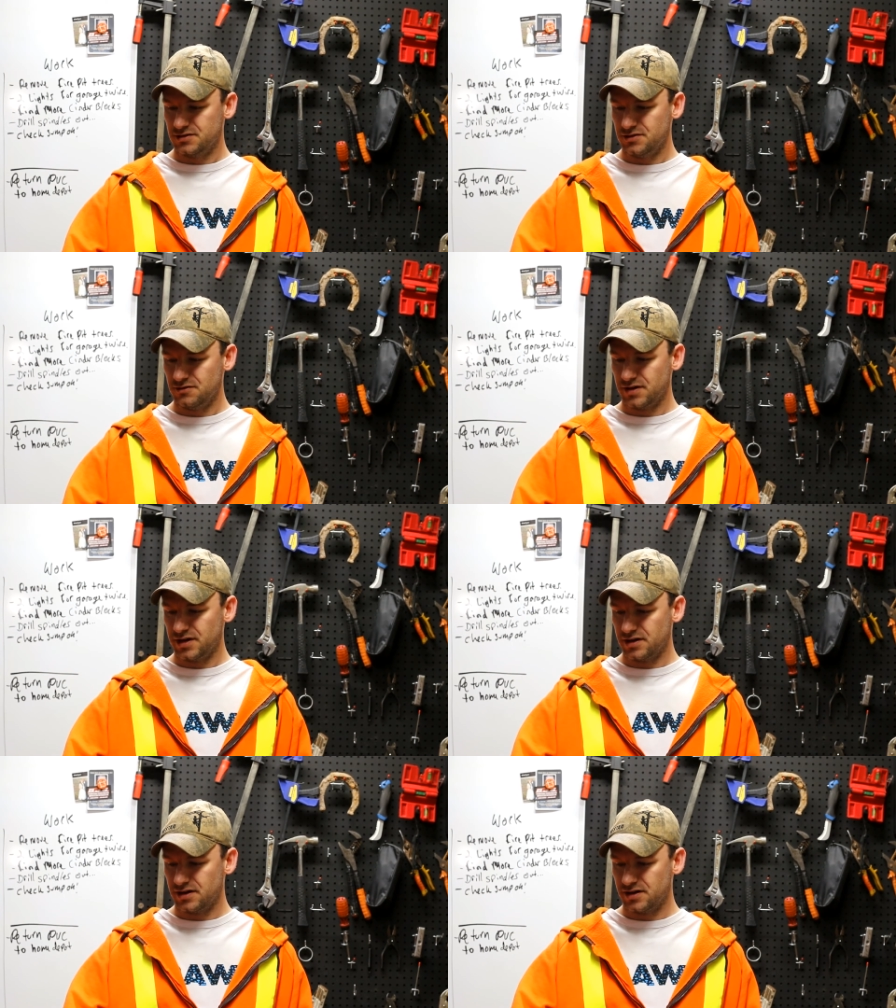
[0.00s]
do
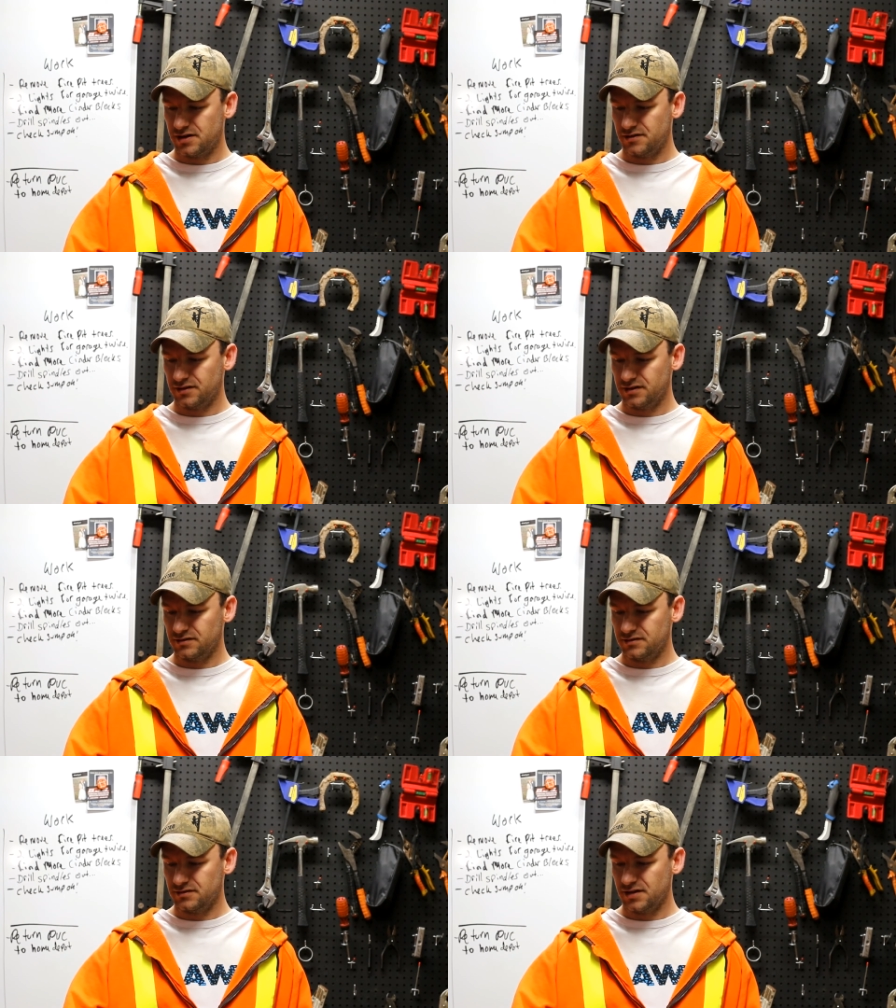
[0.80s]
a
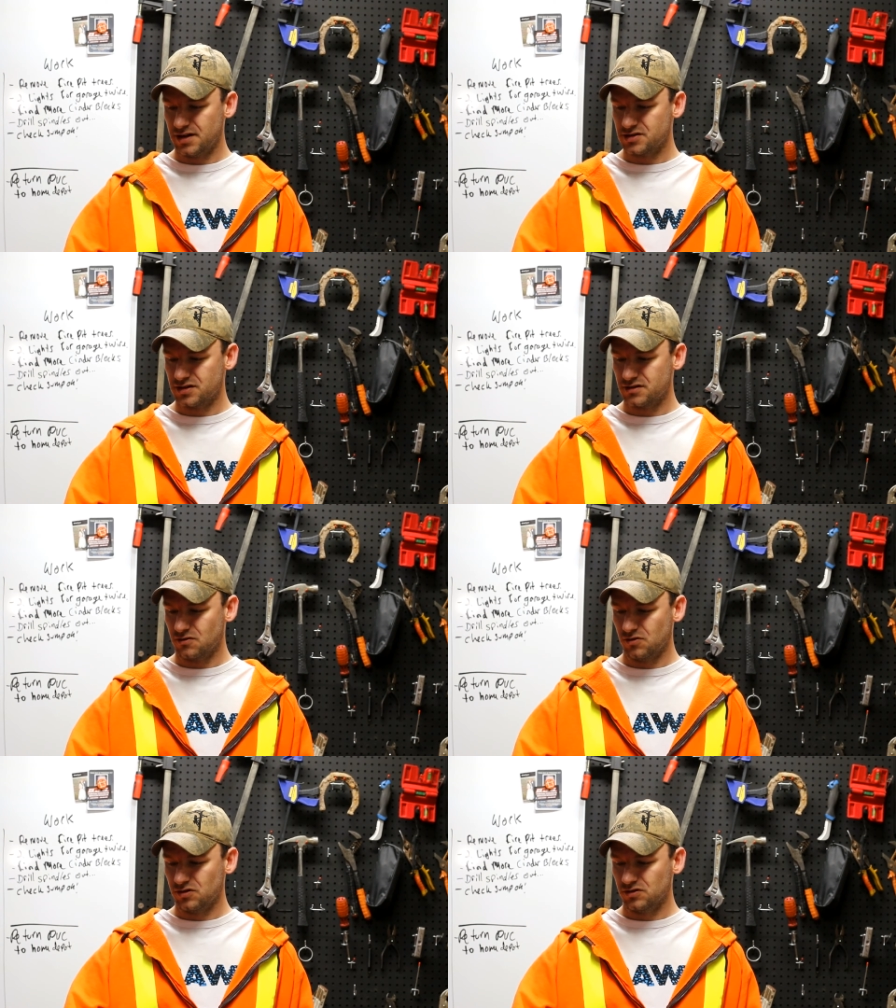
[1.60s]
engine
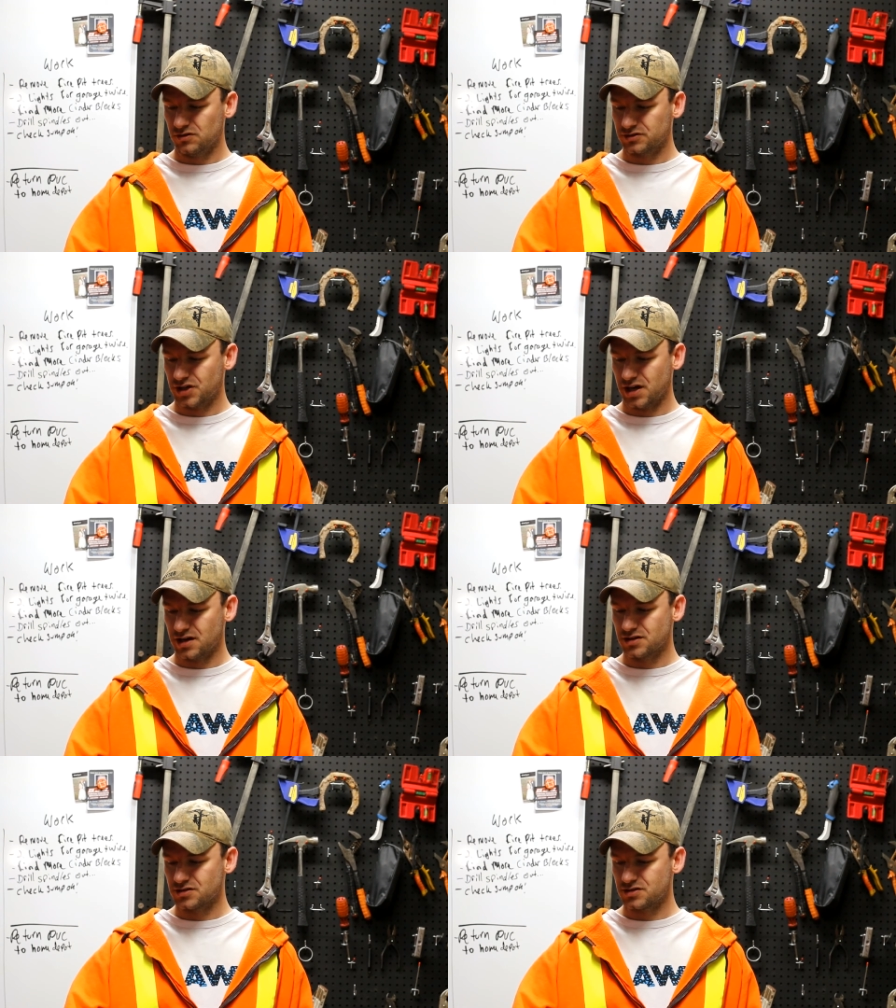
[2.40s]
oil
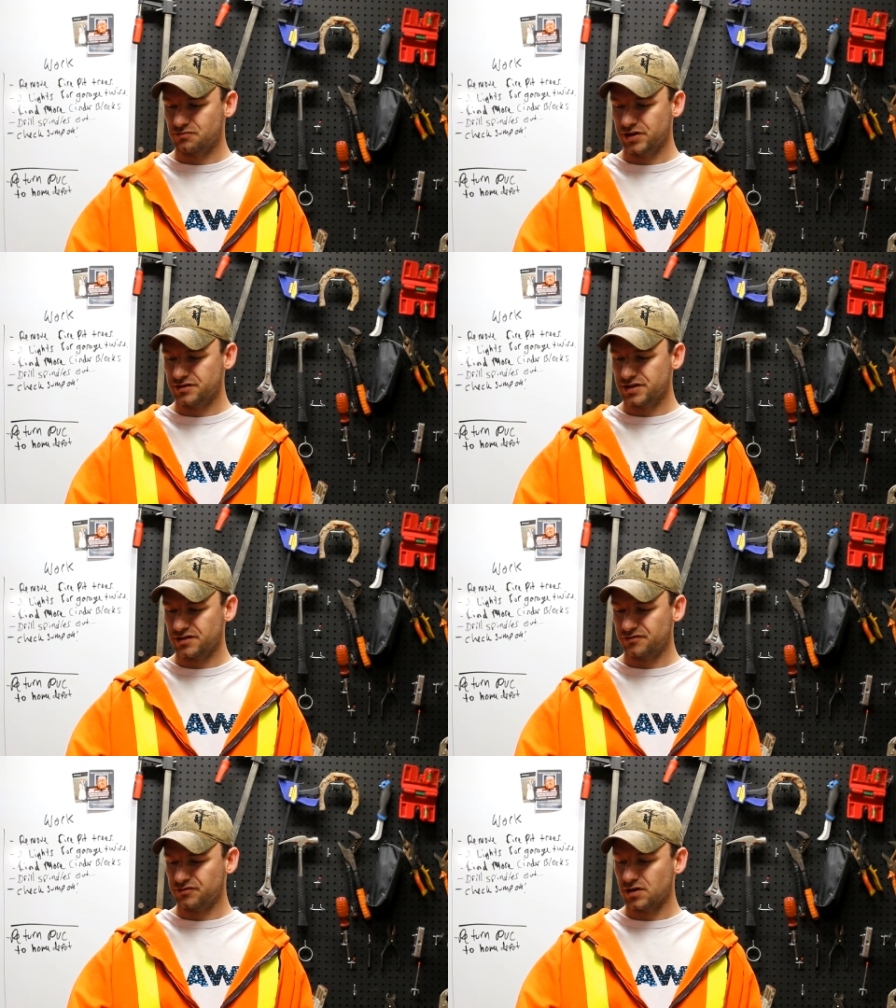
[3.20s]
change, rear
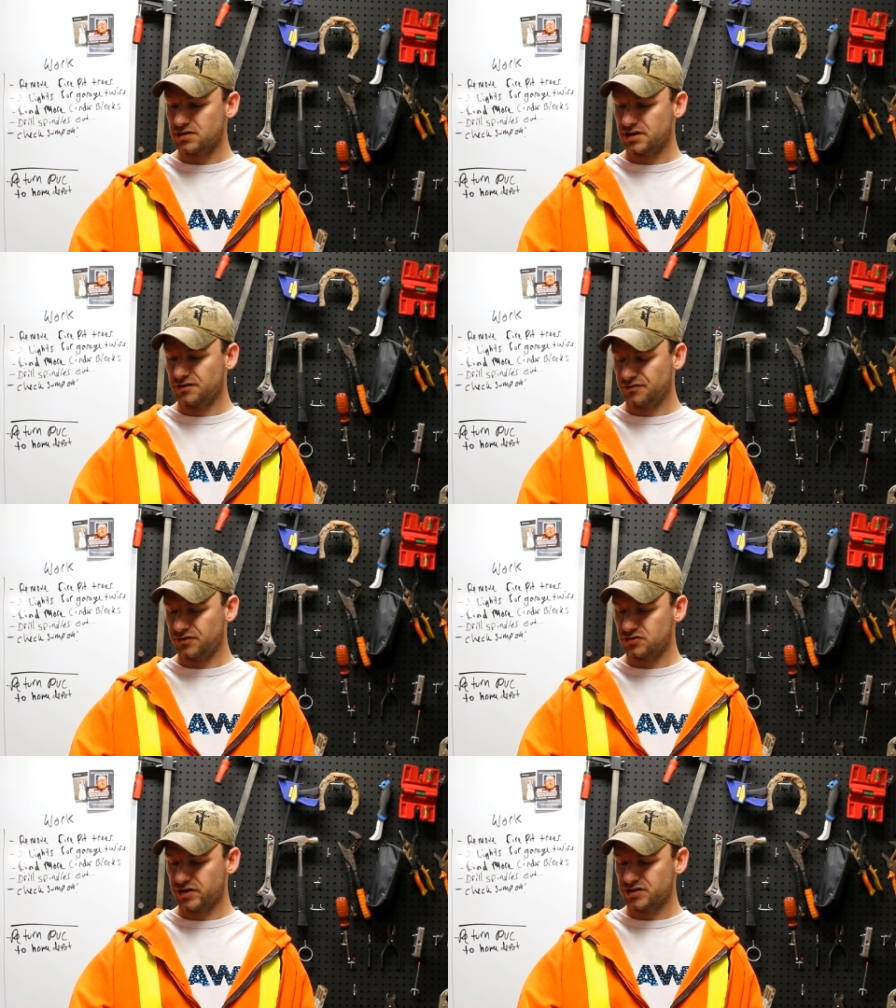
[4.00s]
diff, front
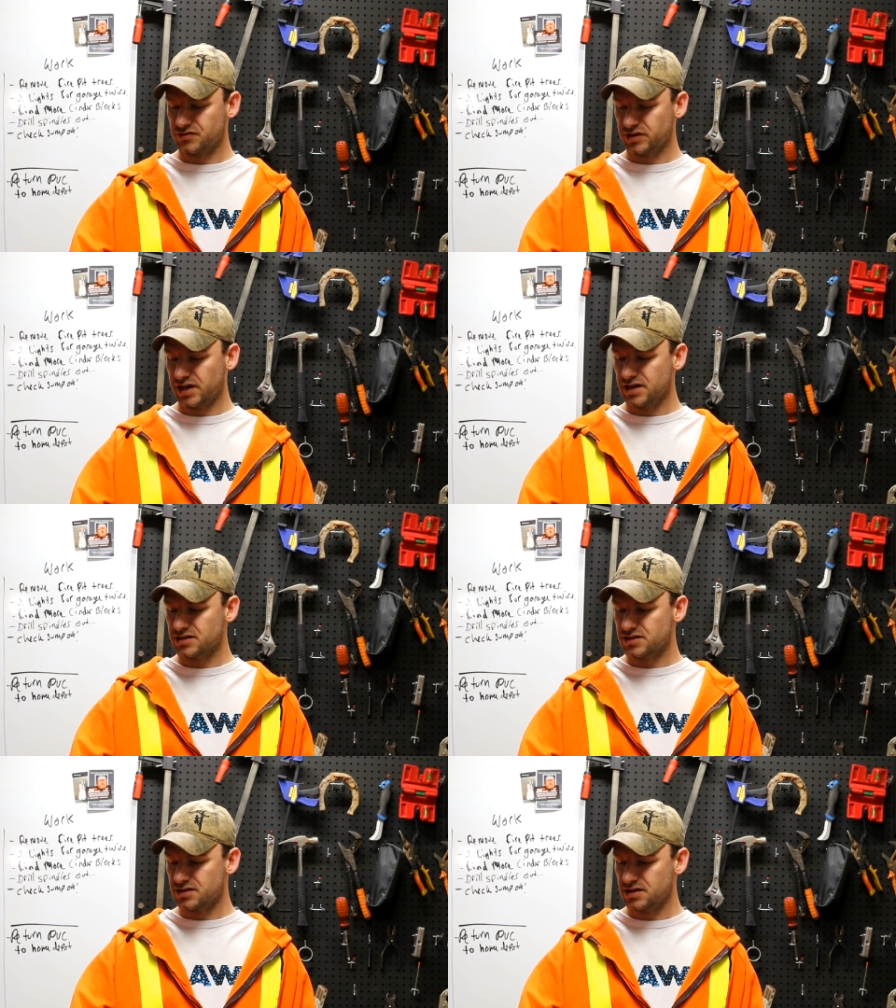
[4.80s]
diff, transfer
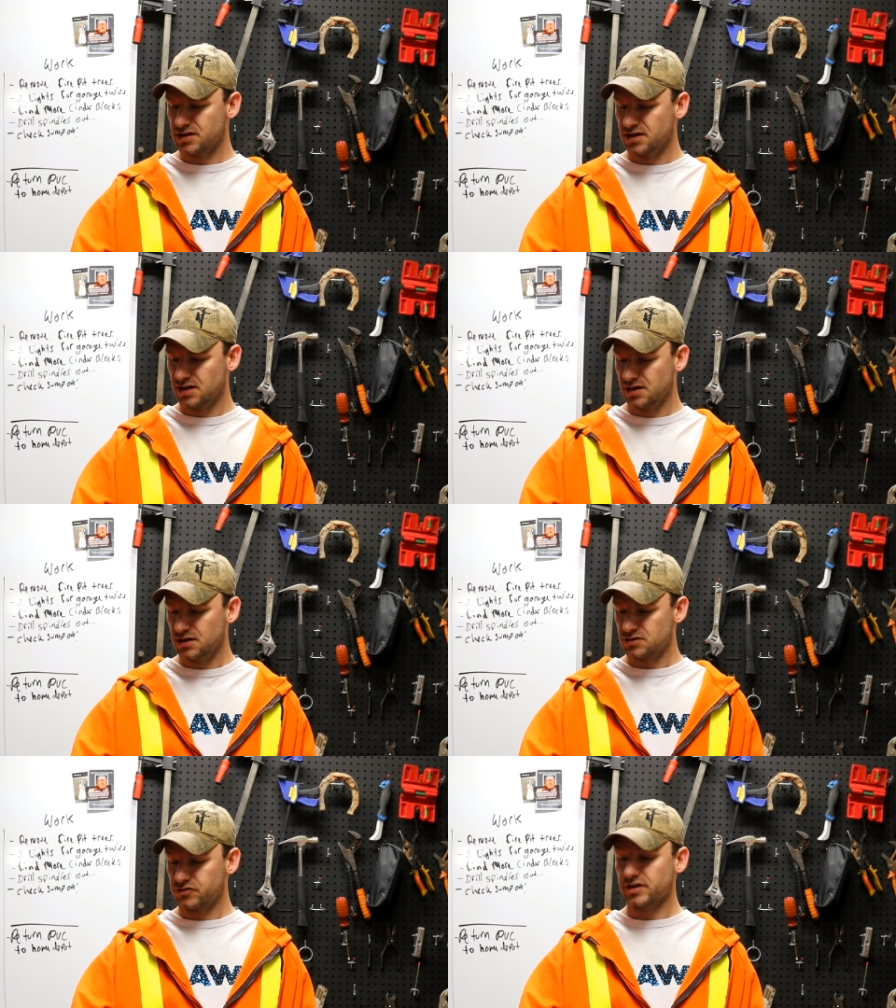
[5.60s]
case,
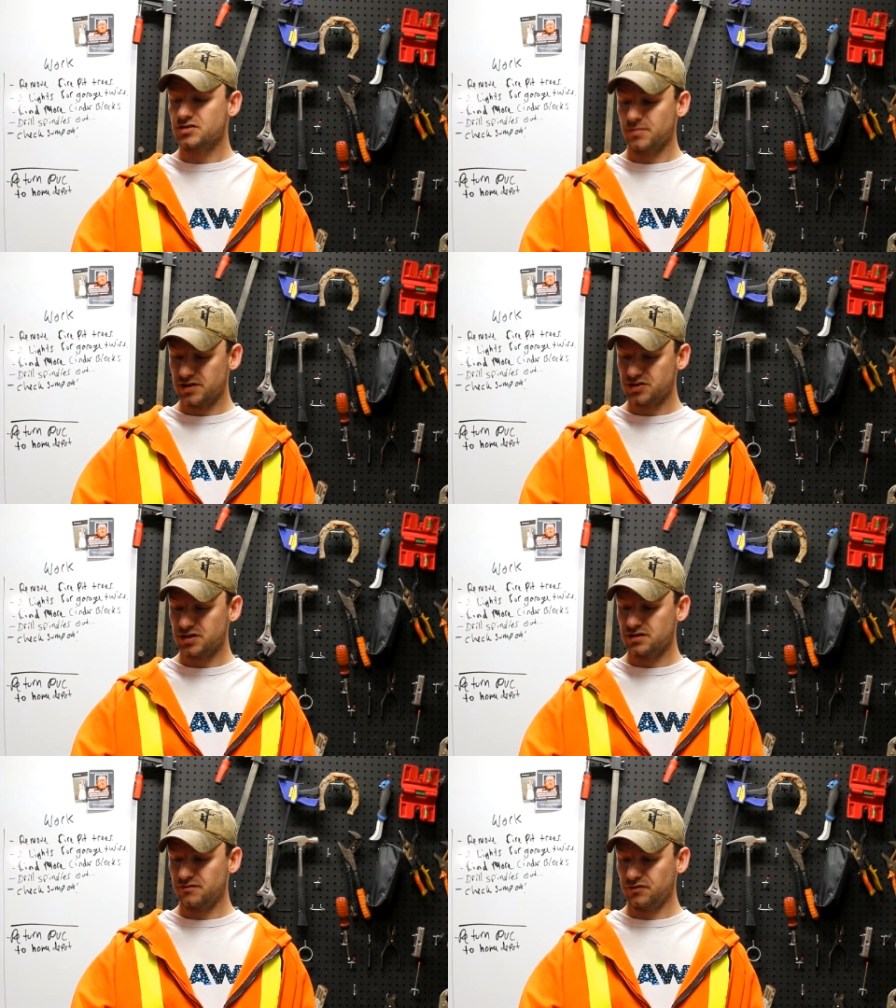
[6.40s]

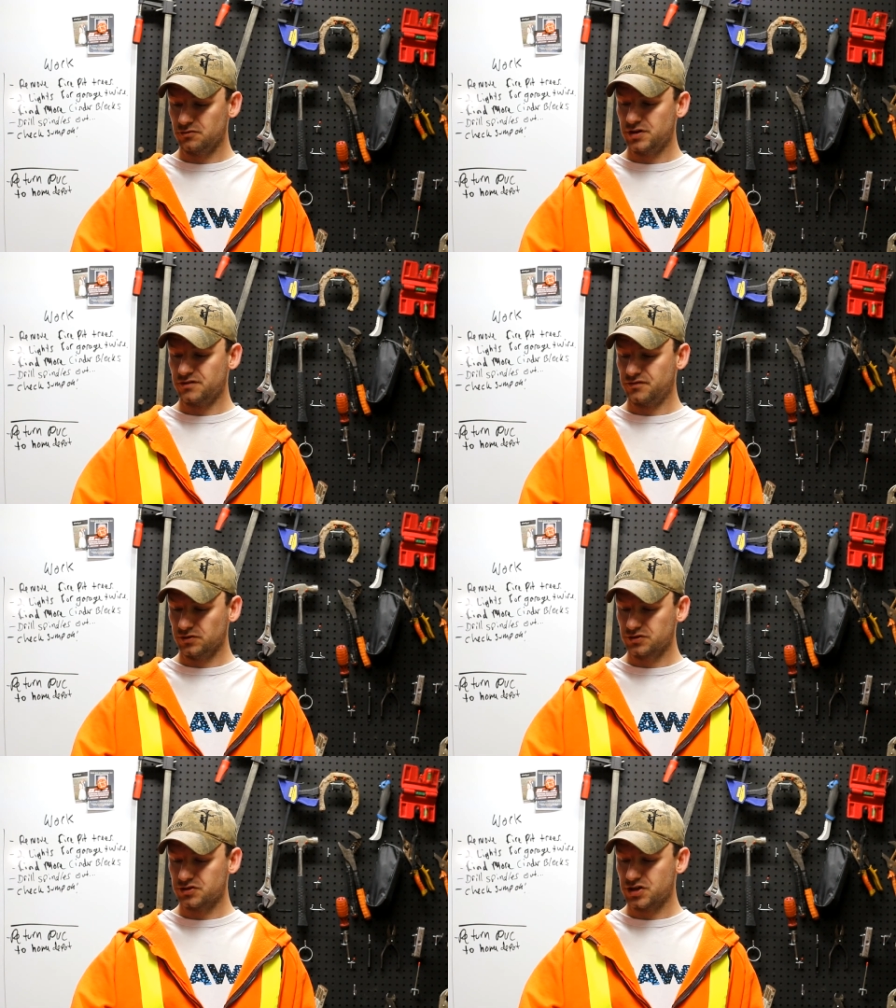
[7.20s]
transmission fluid and
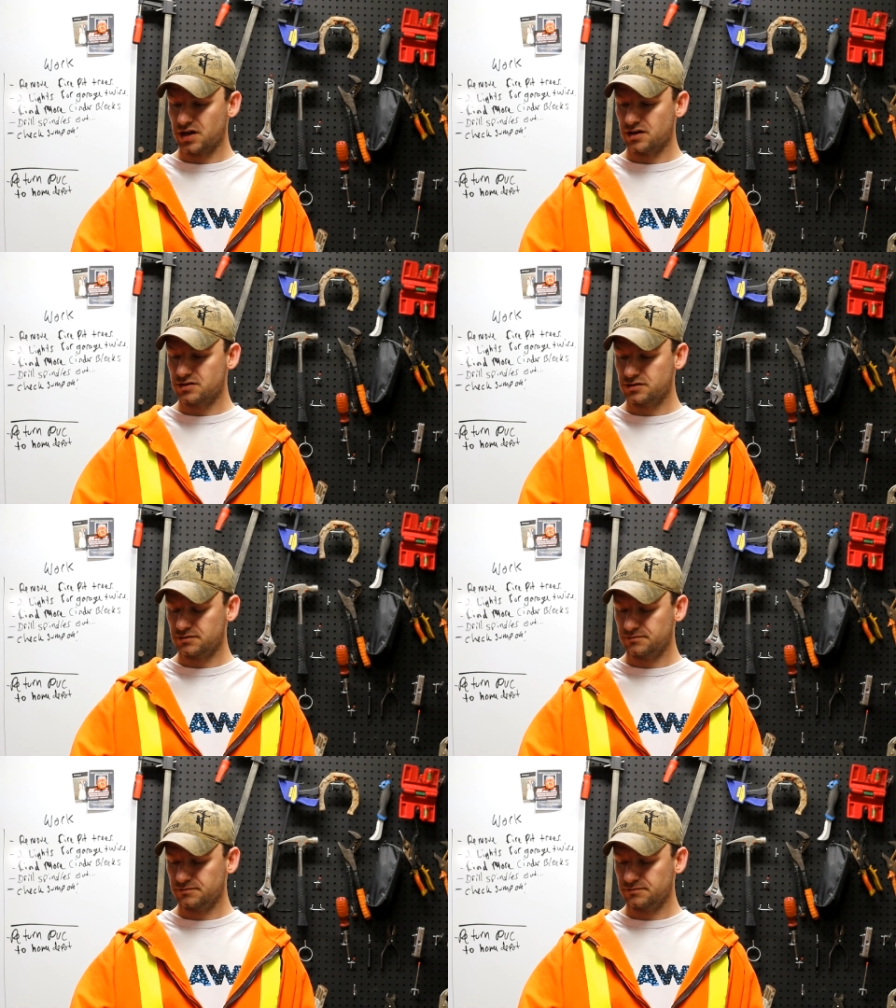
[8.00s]
filter change,